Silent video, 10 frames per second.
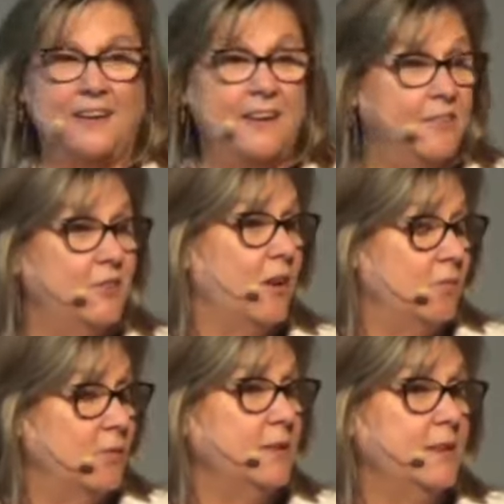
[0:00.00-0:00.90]
It is
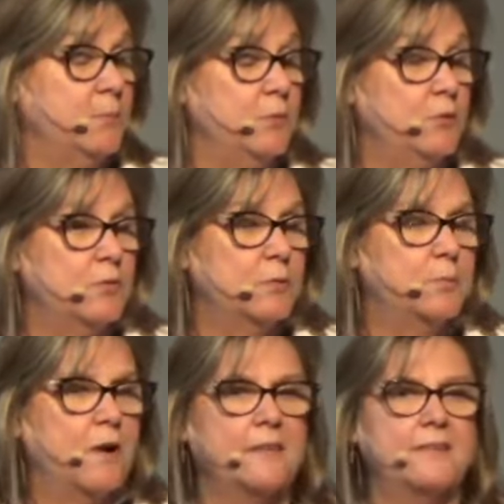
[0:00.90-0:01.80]
a really
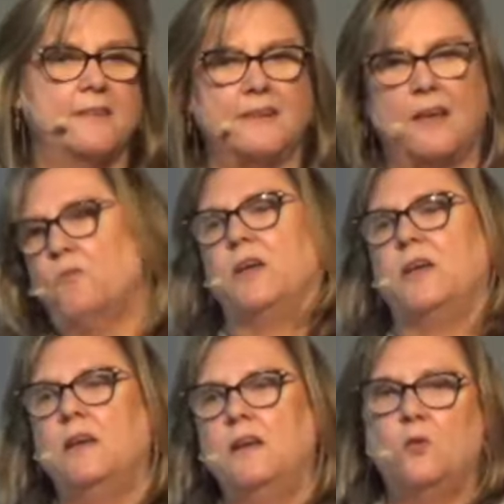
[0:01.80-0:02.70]
beautiful process, and
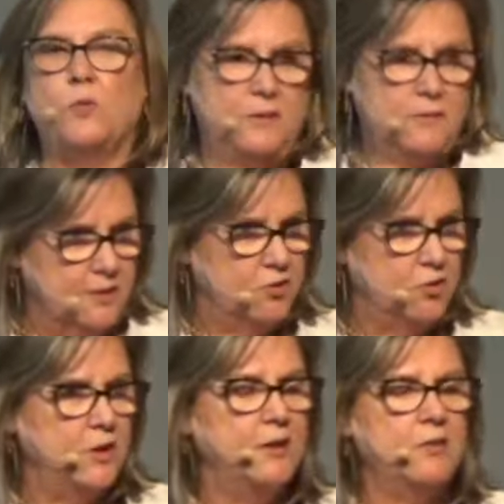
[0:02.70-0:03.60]
we
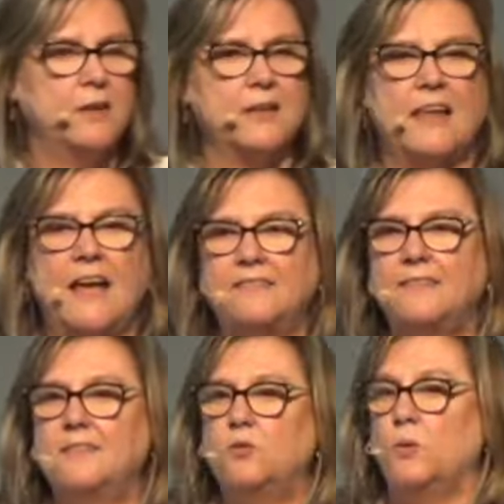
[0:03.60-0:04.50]
teach it here in
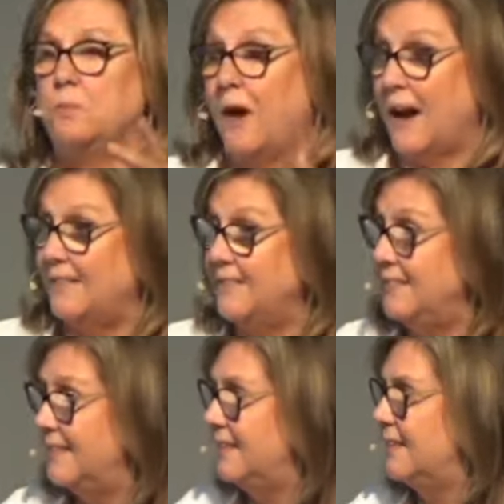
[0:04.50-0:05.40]
classes. We
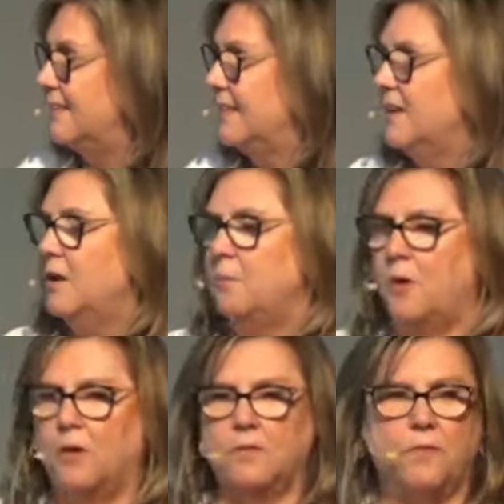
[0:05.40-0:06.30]
practice it as
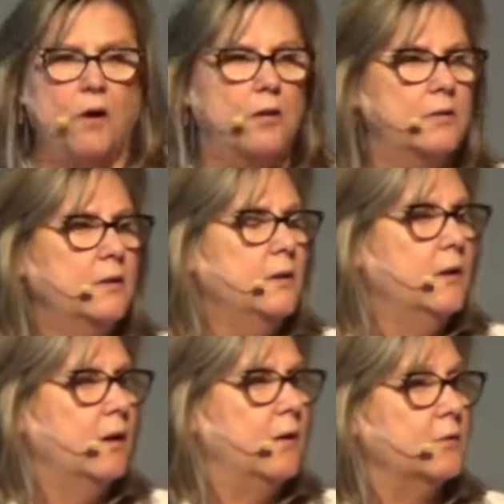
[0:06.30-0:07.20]
part of our
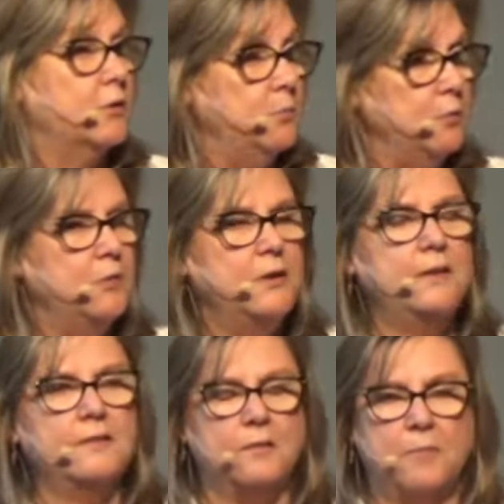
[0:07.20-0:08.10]

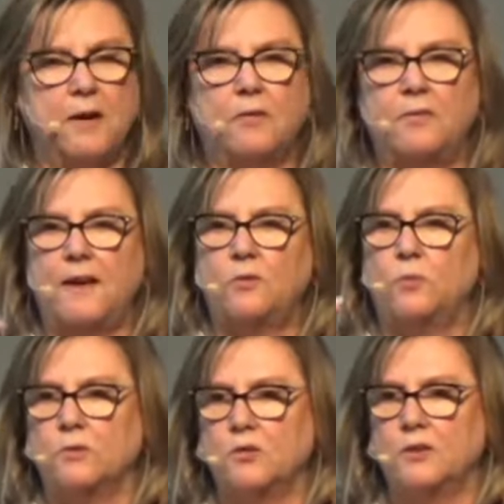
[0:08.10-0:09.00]
community. As a matter of
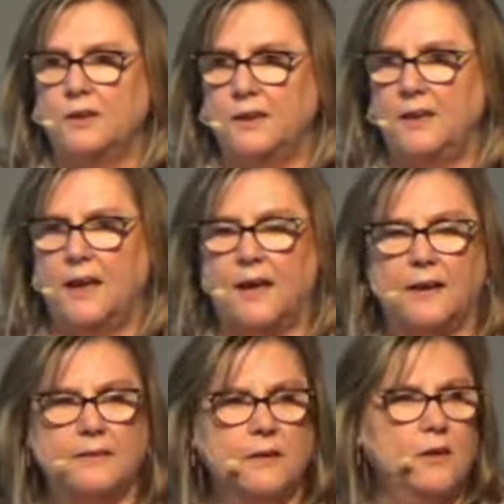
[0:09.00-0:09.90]
fact, we're looking
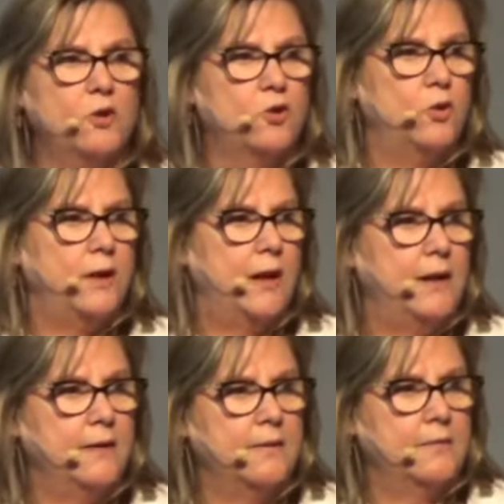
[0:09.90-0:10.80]
at
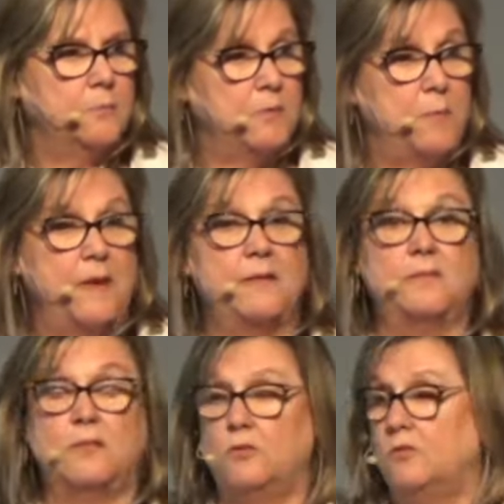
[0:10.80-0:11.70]
creating some
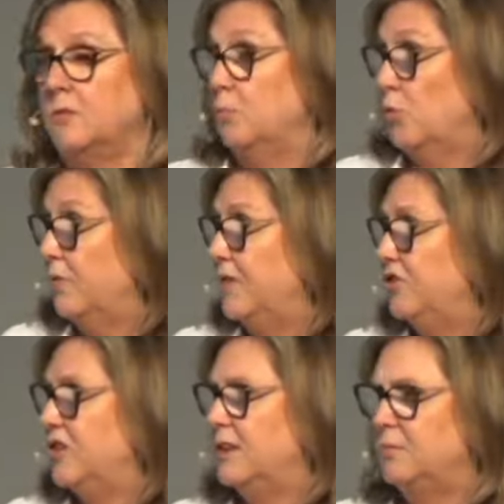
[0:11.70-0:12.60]
space to do some more
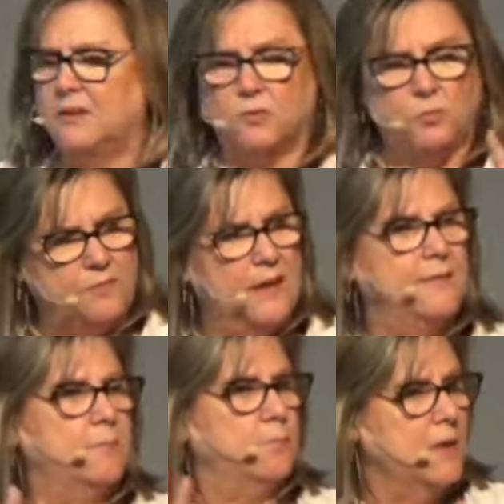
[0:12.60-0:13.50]
visioning because we've
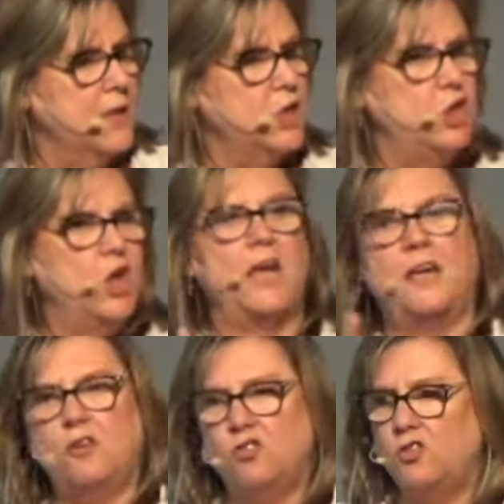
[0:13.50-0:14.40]
got some
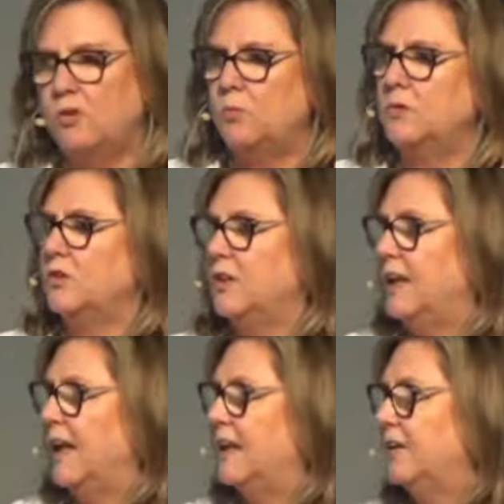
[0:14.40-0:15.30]
change that we're
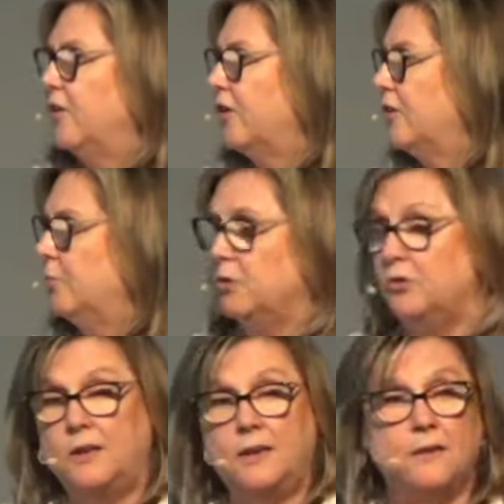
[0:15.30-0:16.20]
looking at in our
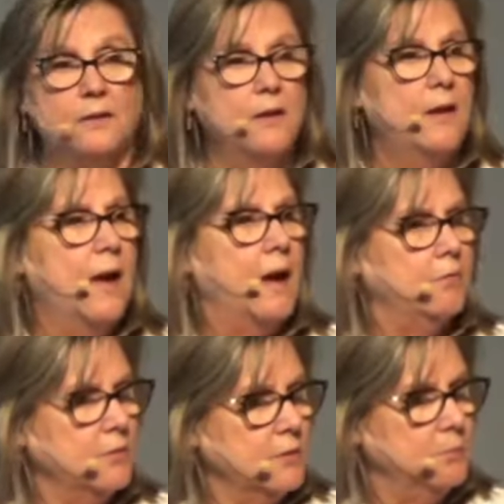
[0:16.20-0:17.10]
community, and
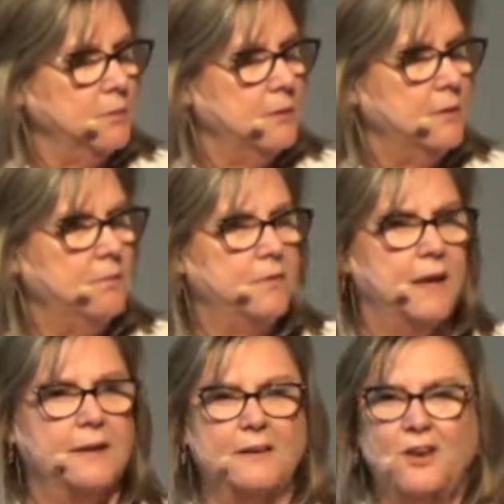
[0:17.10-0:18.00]
I really believe
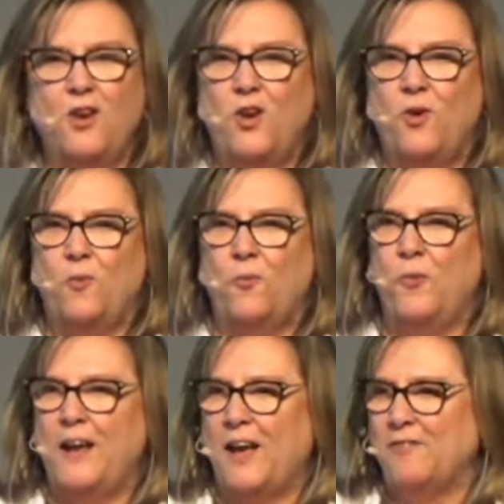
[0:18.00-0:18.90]
that
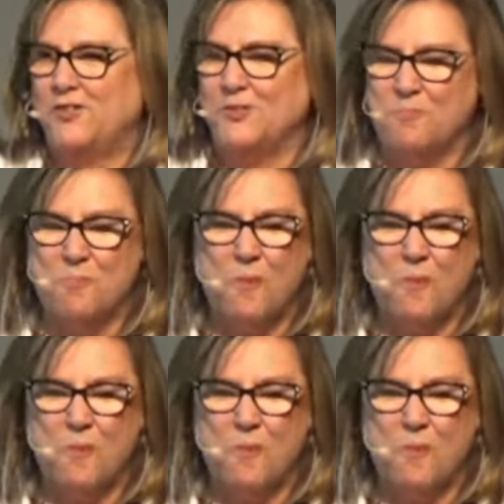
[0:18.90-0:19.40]
we have some